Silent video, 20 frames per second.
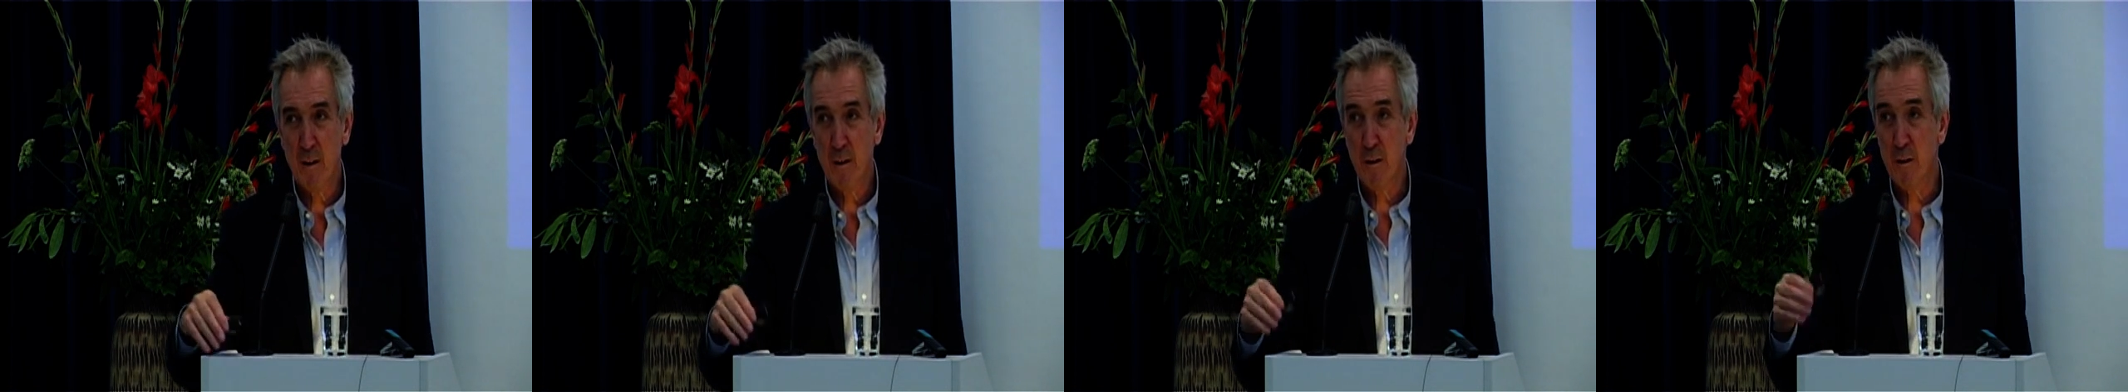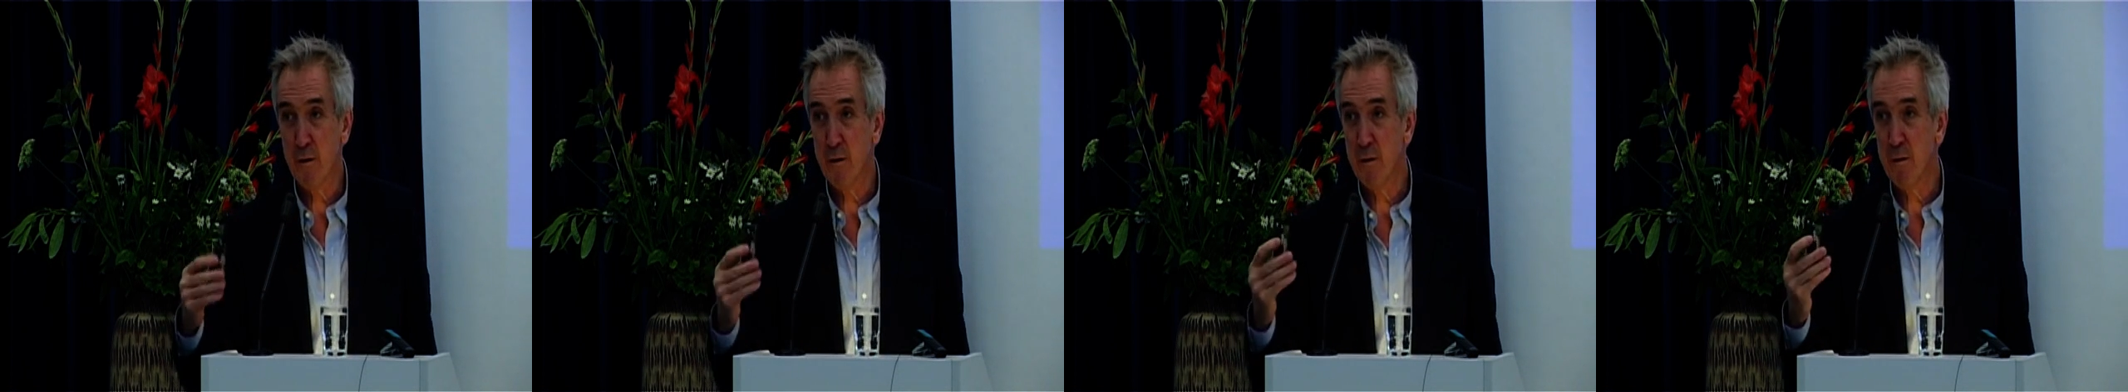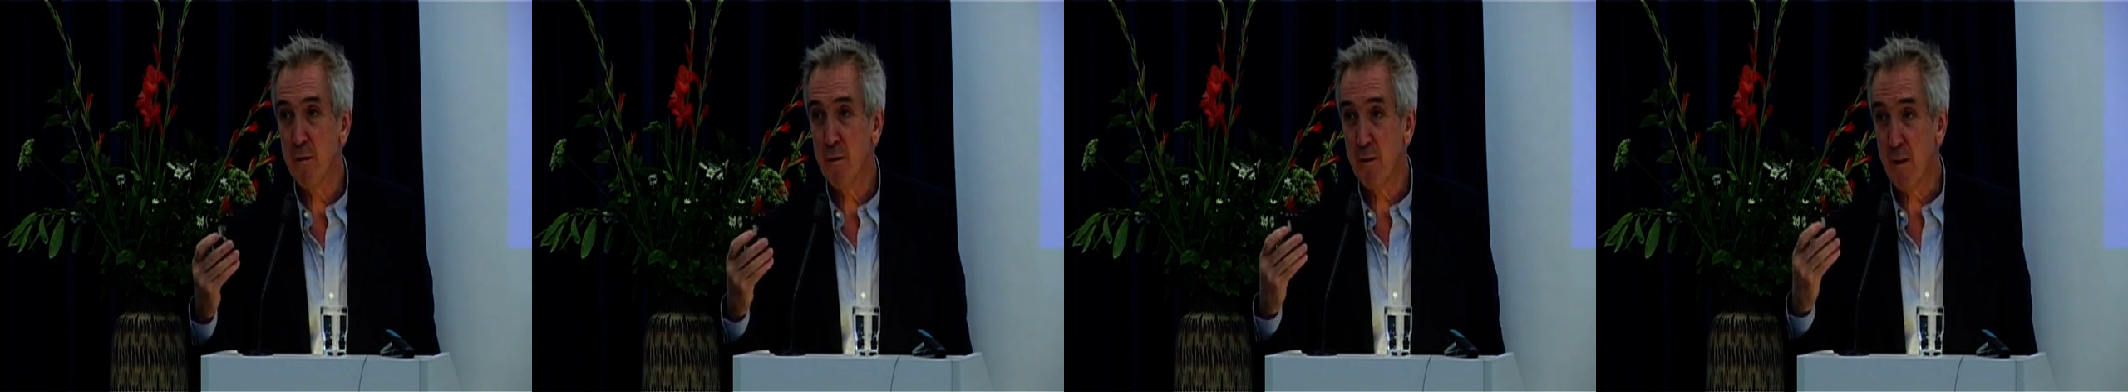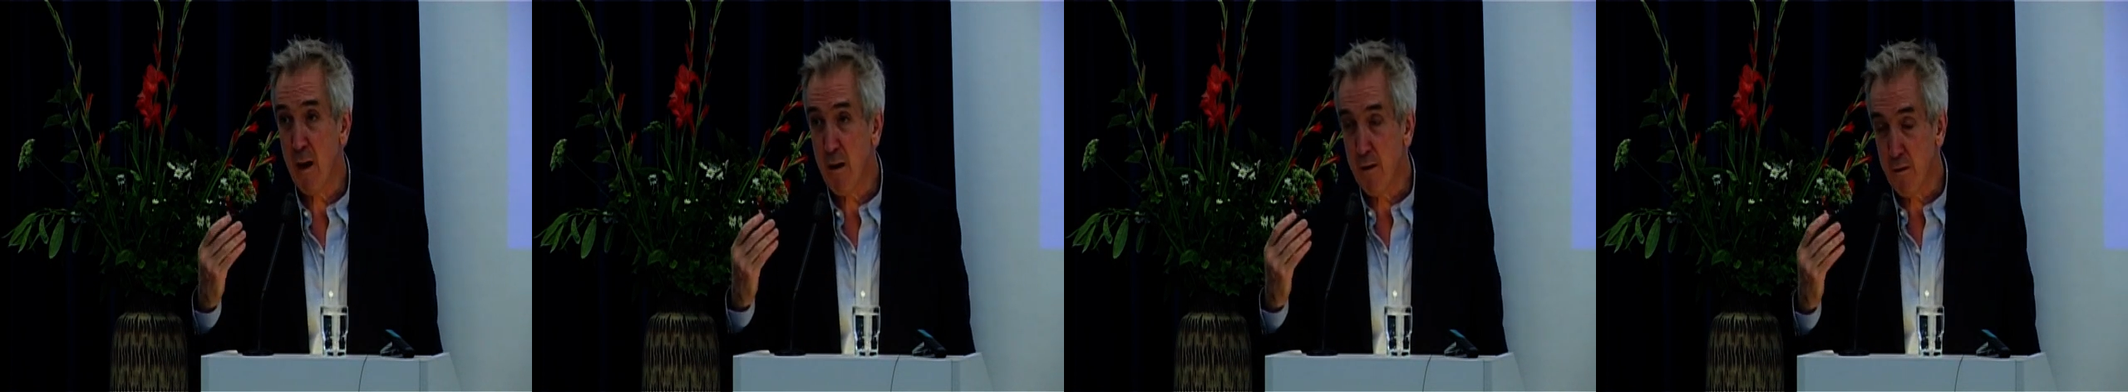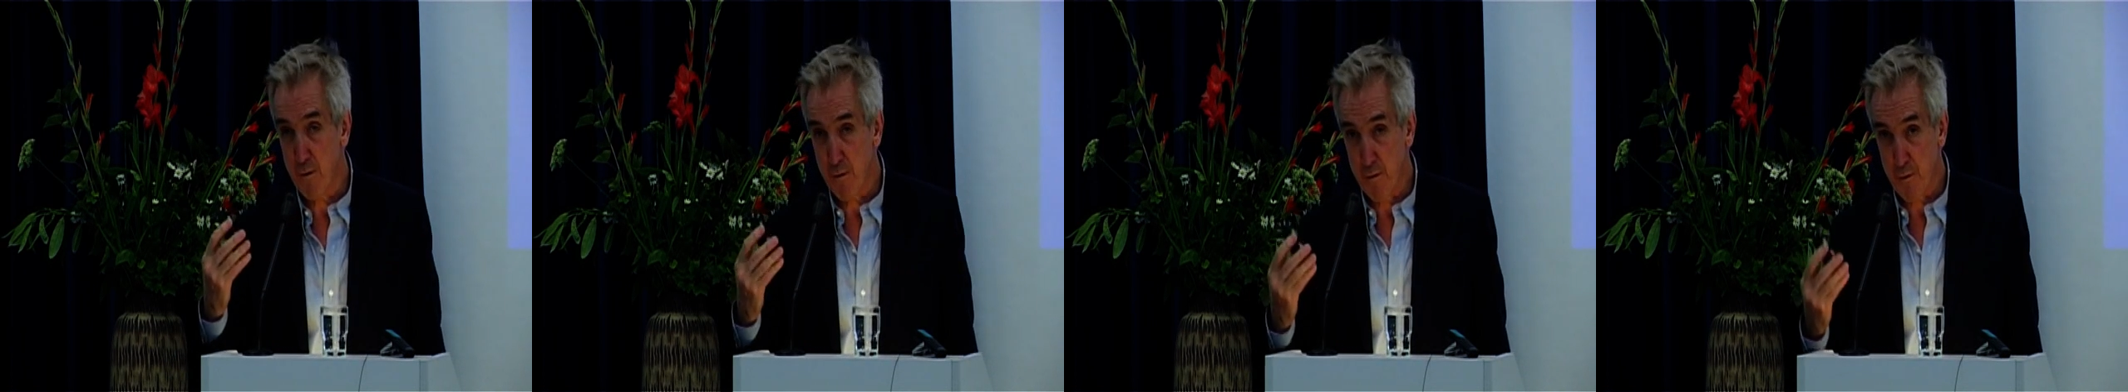because
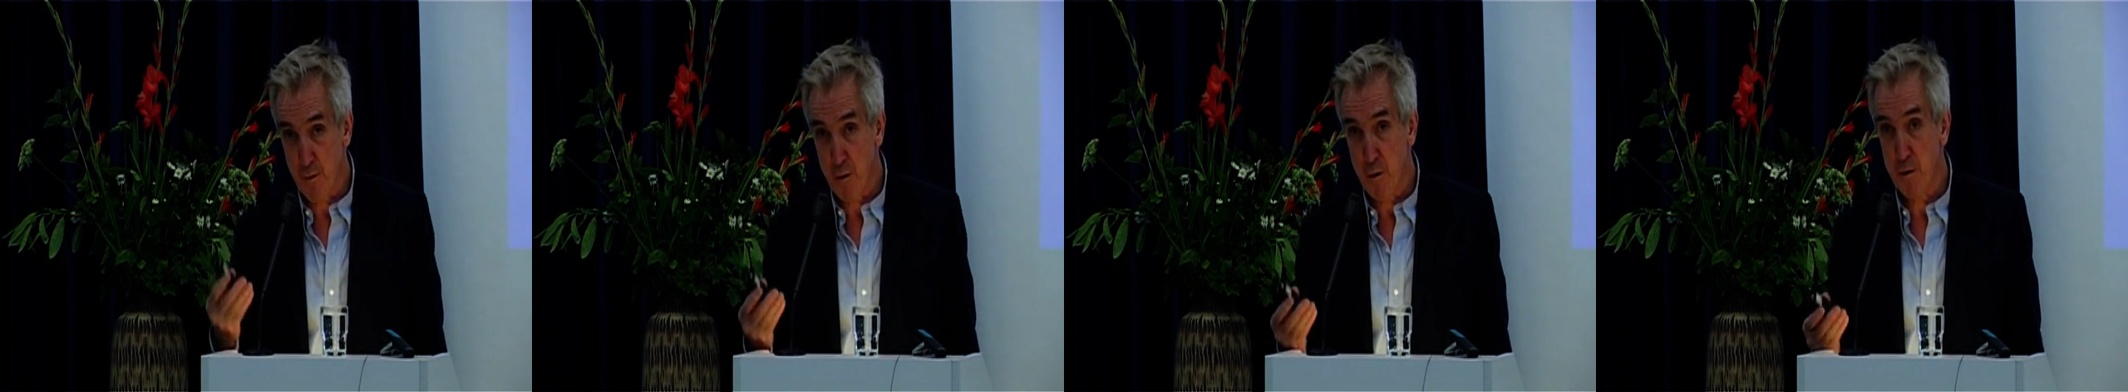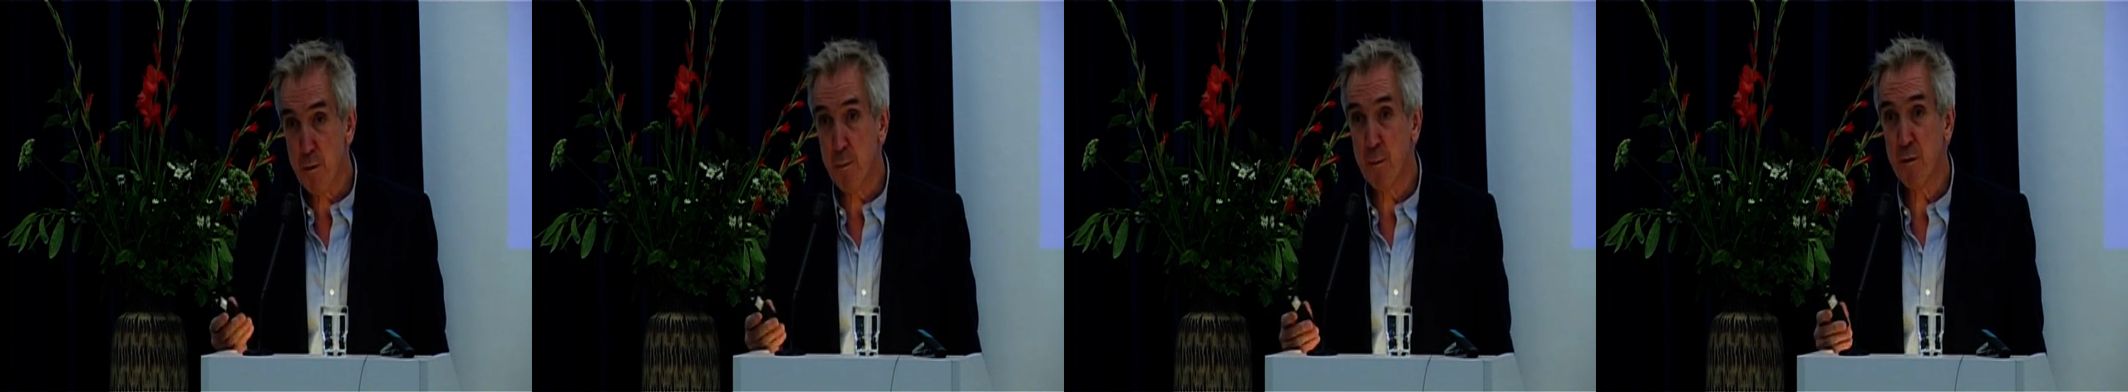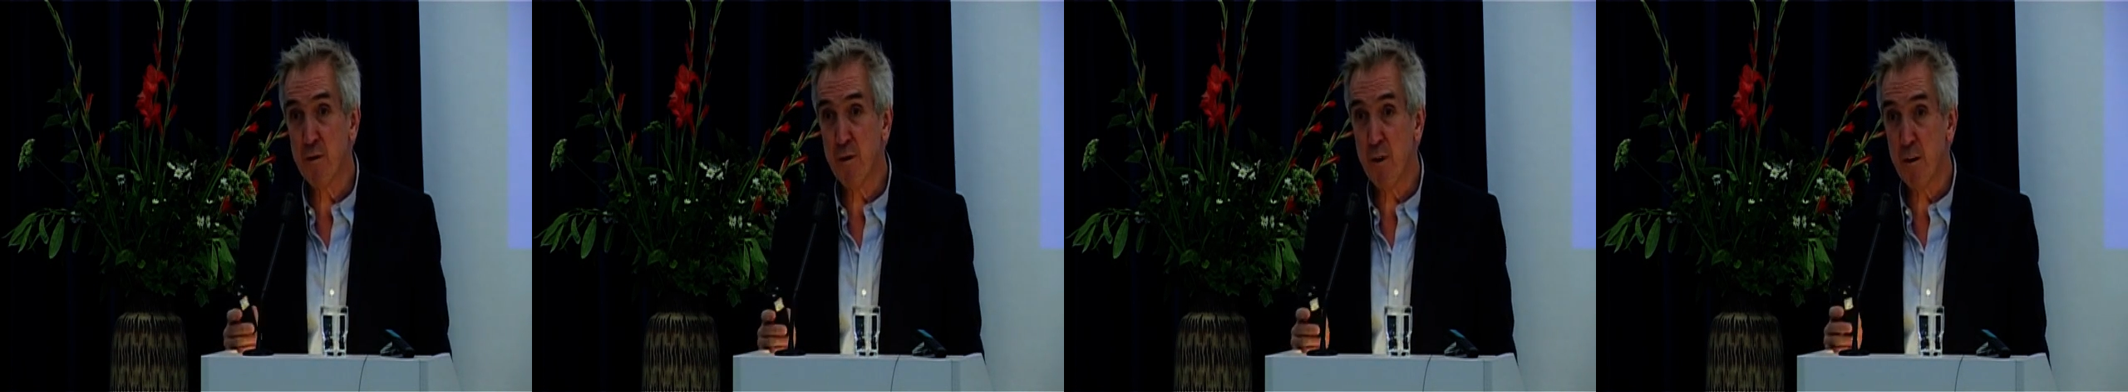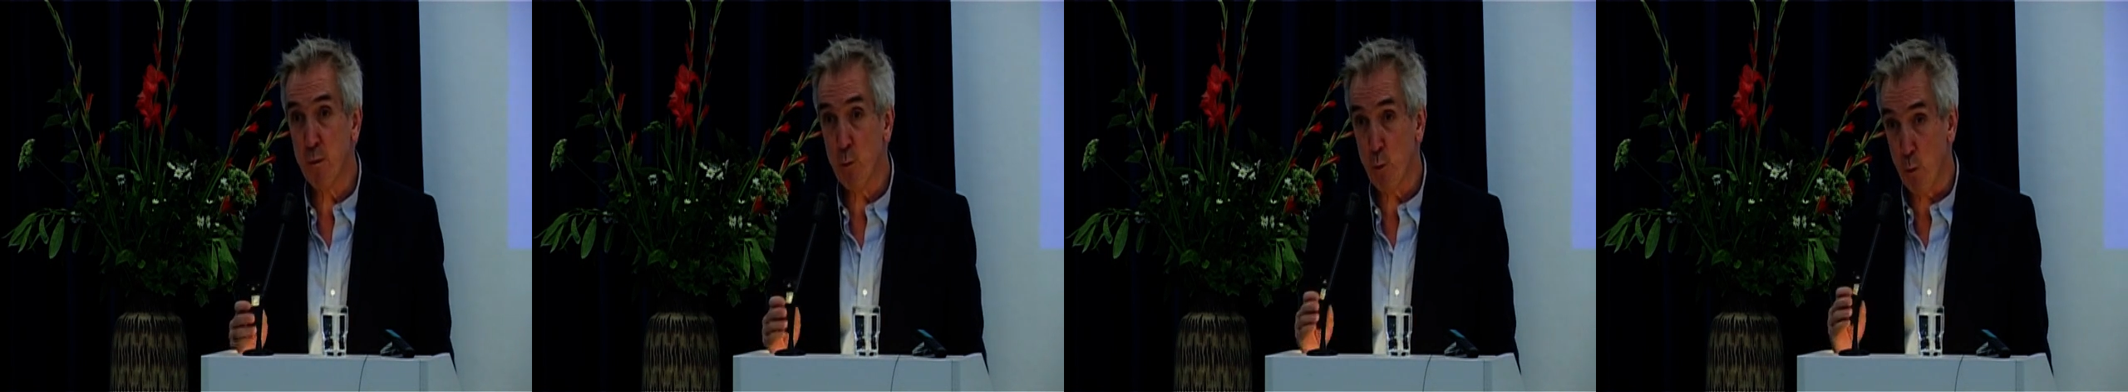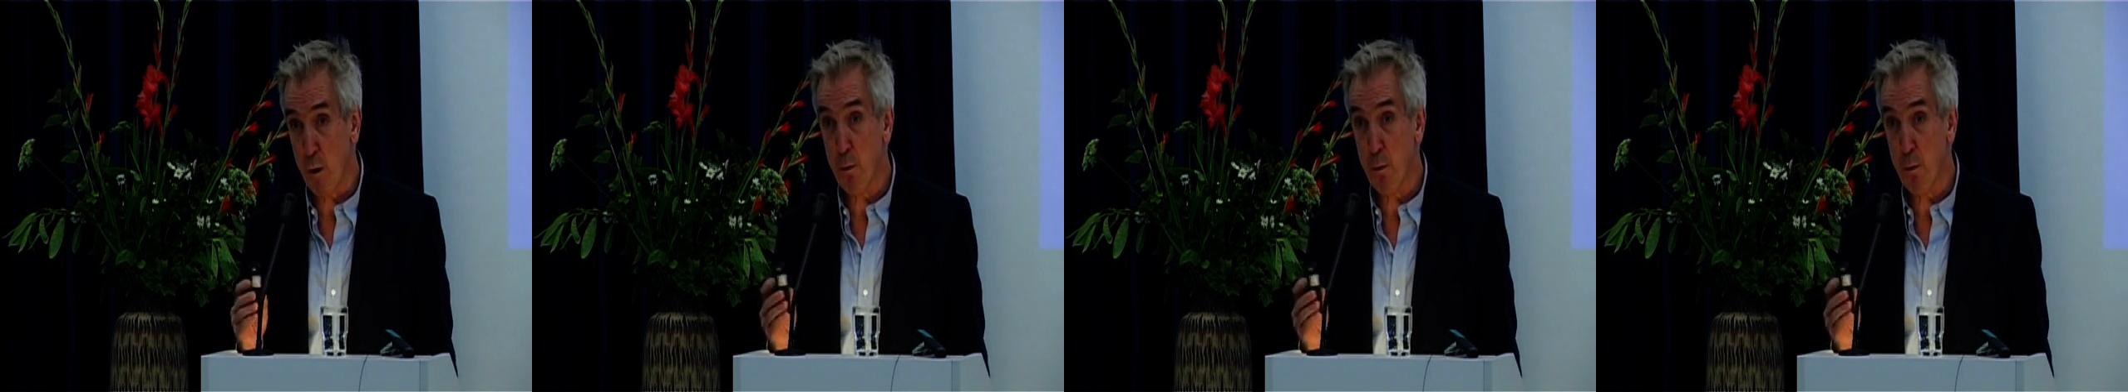that 30%